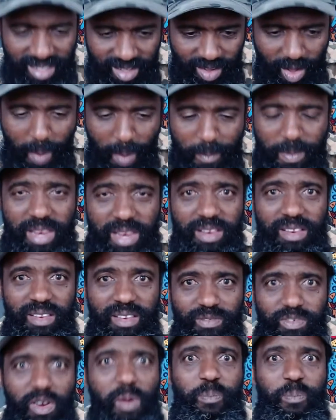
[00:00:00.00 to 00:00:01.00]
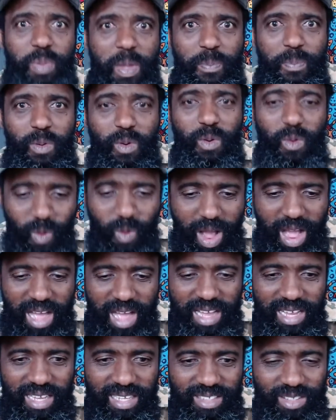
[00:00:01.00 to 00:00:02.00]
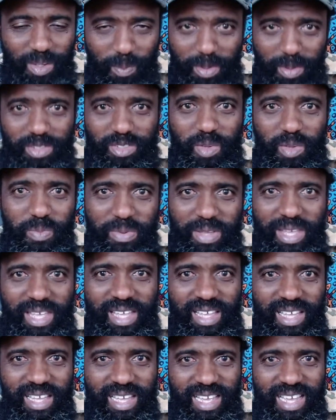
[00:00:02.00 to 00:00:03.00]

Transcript: coming from people who are supposed to be